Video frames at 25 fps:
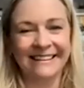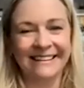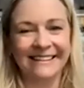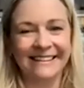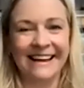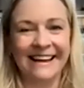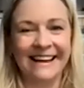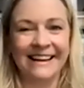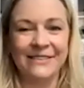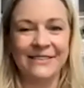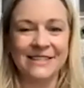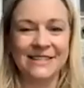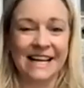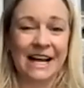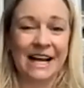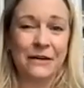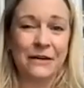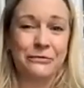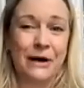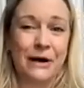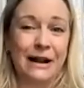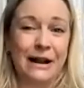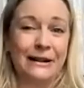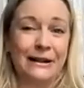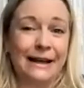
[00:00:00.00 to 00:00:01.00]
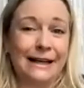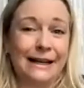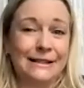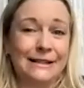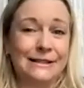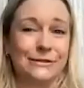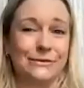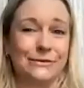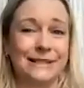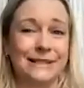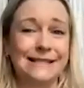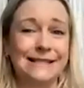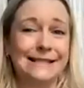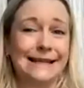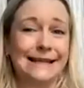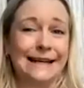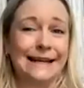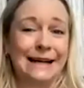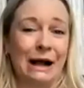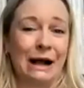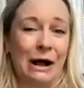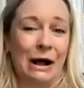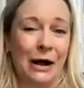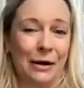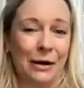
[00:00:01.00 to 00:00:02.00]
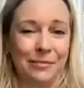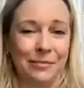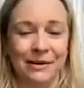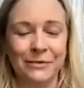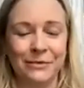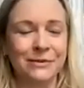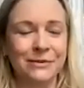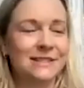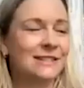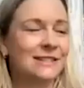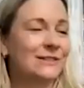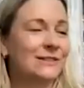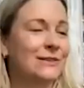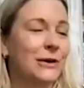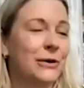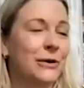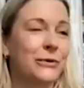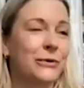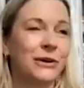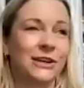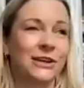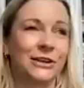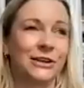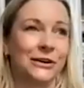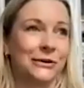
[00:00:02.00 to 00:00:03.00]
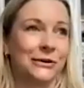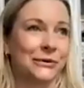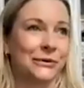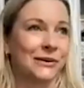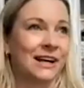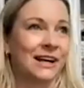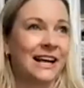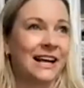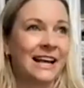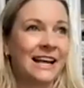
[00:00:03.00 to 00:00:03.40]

Yeah, he was like, I finally get to do a sitcom. It was so cute.